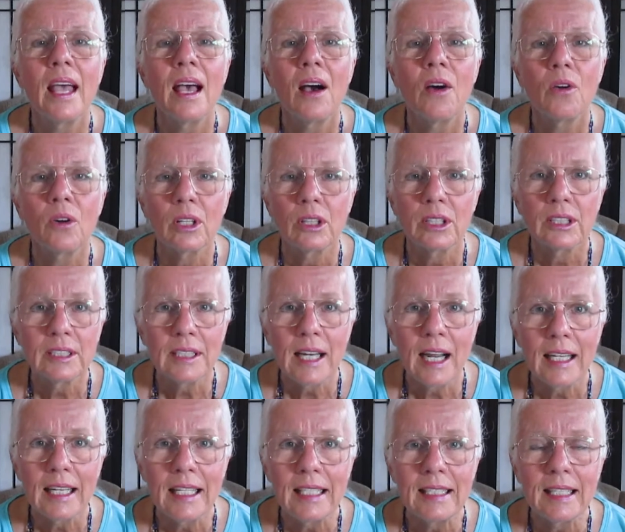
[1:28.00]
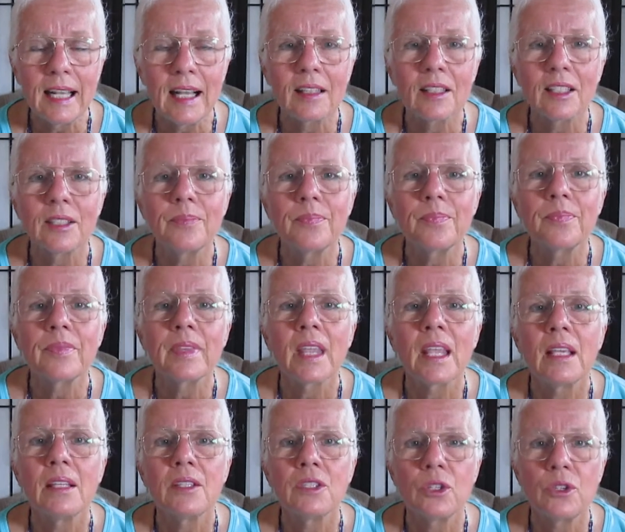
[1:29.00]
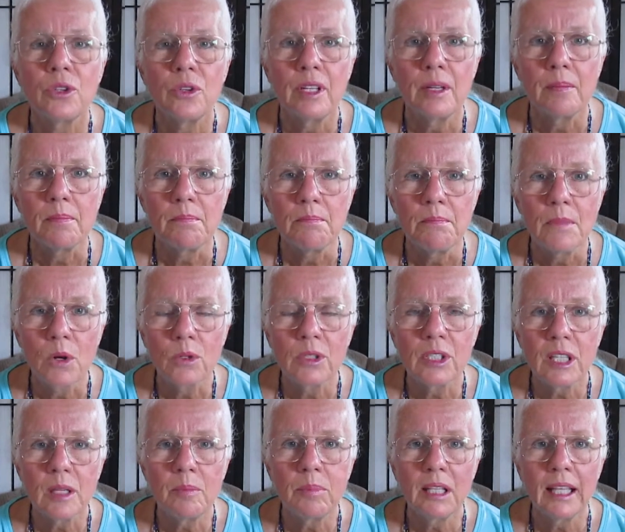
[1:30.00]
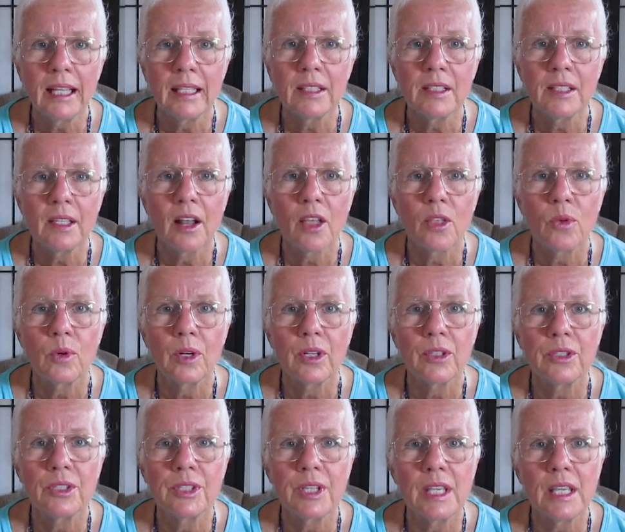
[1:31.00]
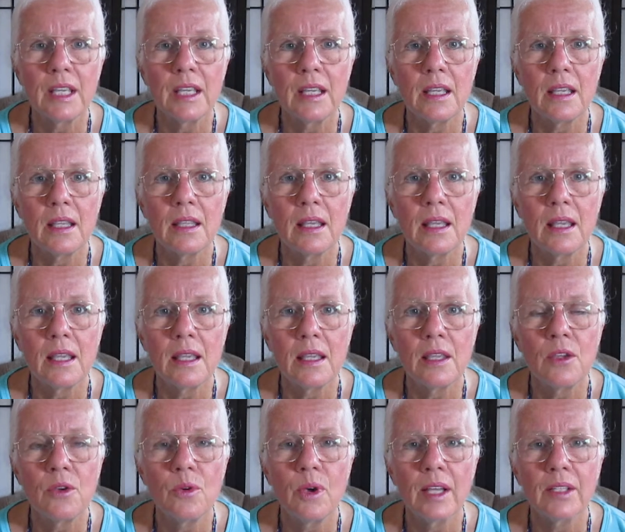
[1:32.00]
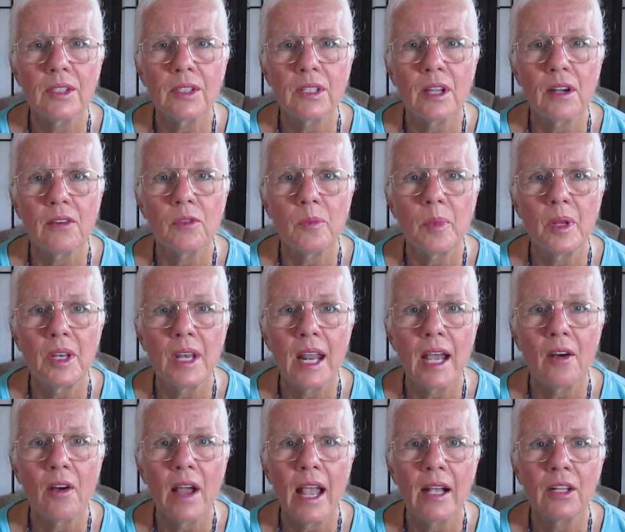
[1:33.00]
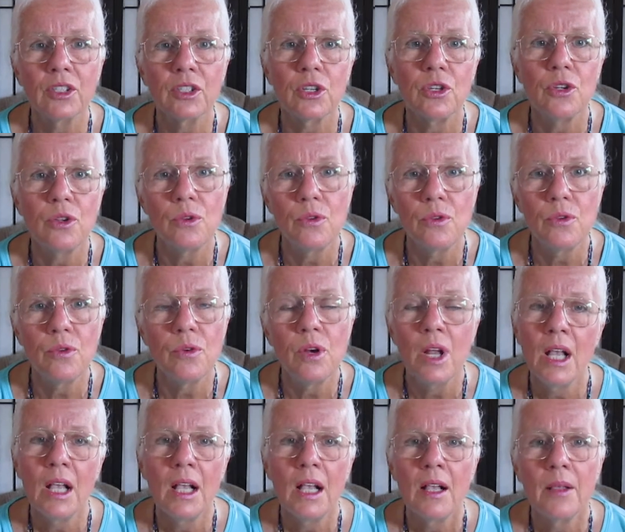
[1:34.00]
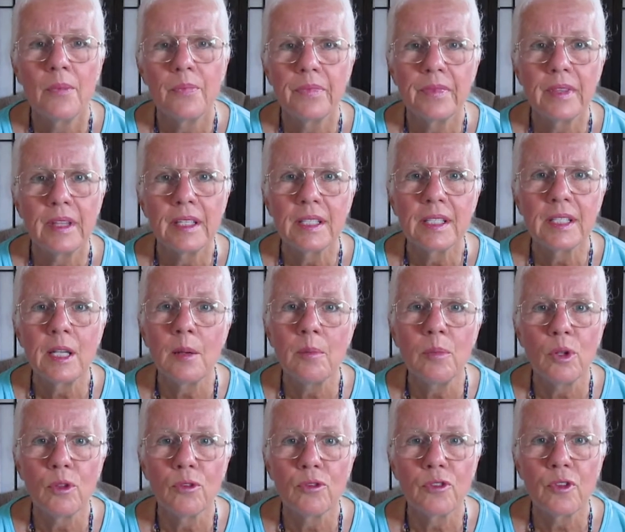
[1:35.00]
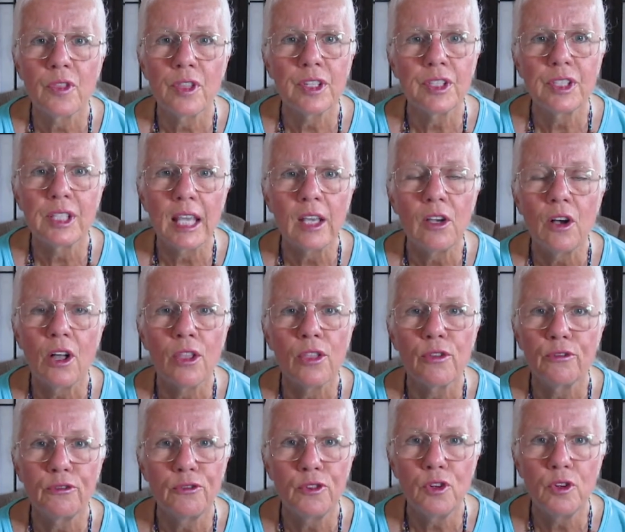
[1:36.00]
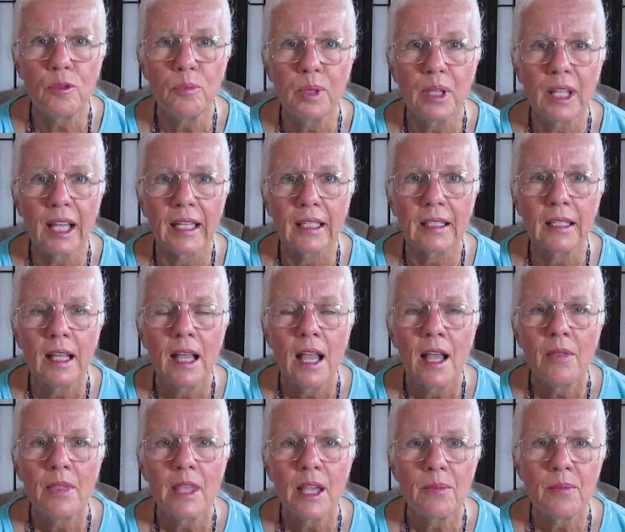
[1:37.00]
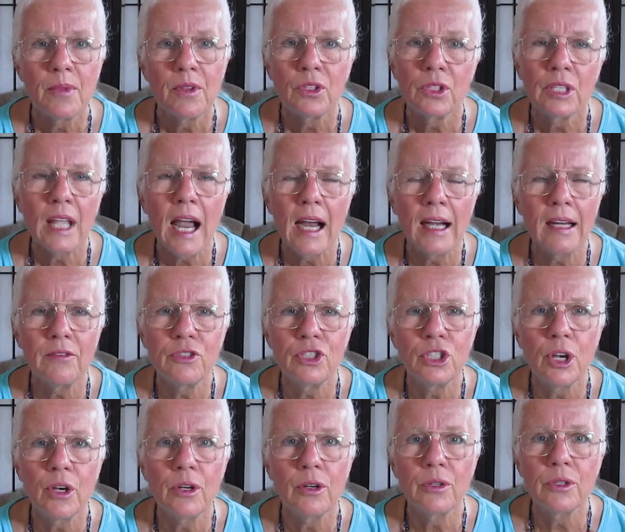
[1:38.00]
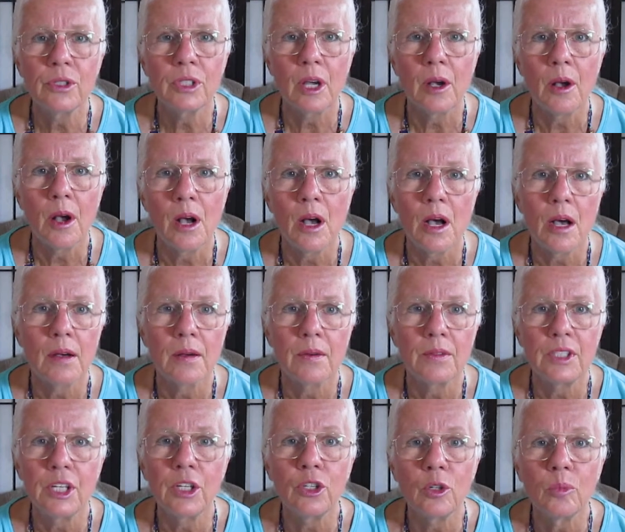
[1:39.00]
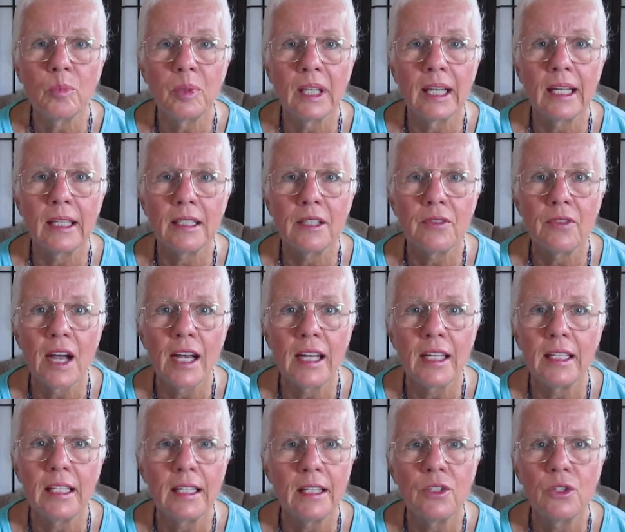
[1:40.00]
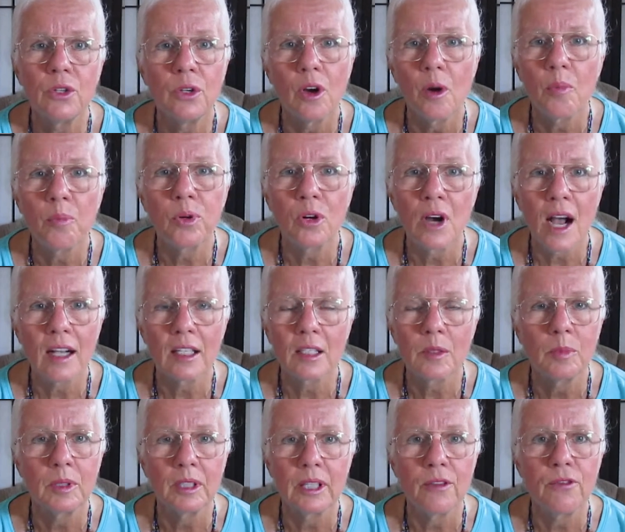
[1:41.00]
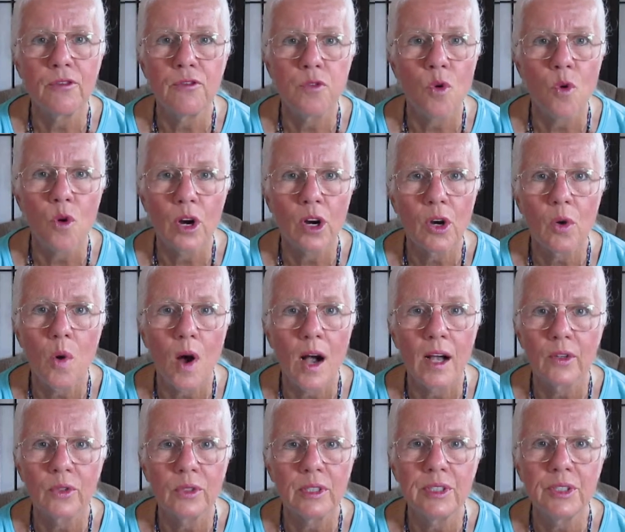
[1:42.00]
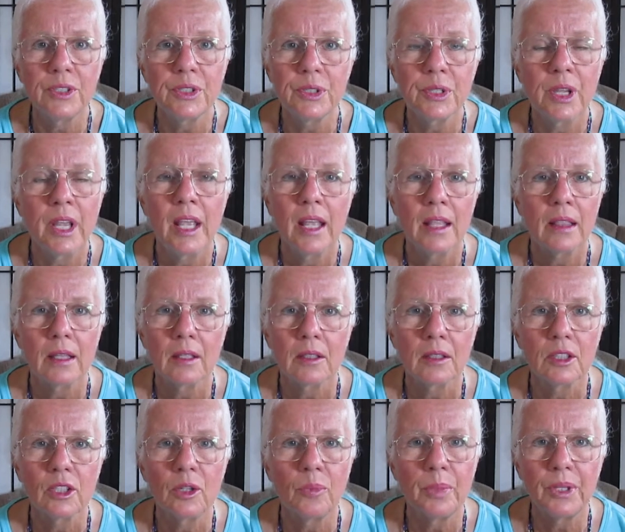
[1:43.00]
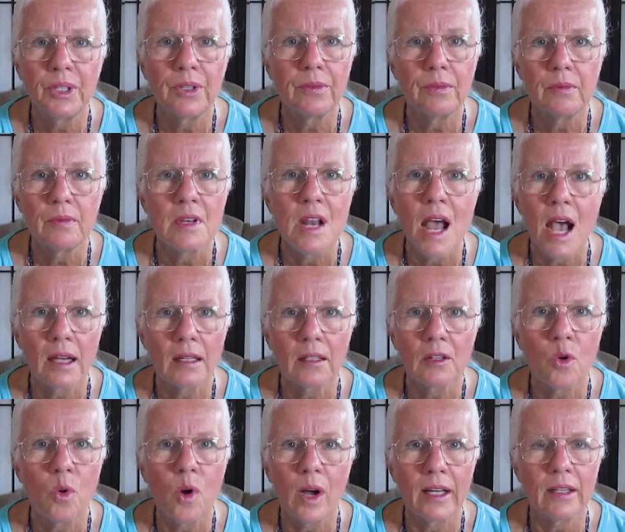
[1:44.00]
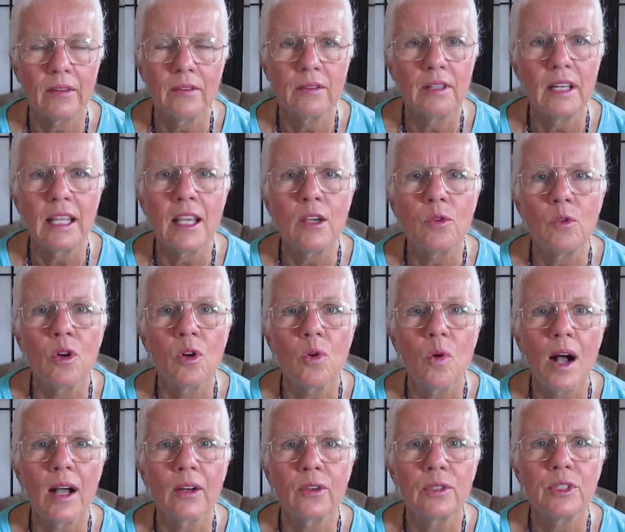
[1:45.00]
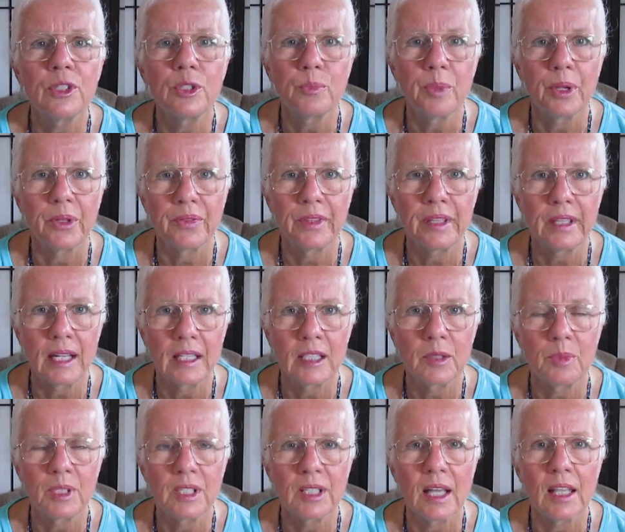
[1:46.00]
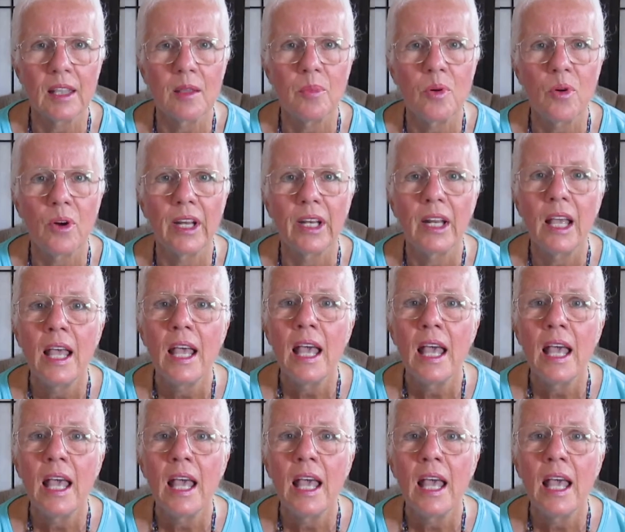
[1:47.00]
or a little tiny salad. So you eat mostly plants. In other words, the U.S. government now has a new symbol for this they call the food plate that kind of shows a dinner plate divided into approximately 4 quadrants. They're a little bit not quite equal quadrants, but that's beside the point.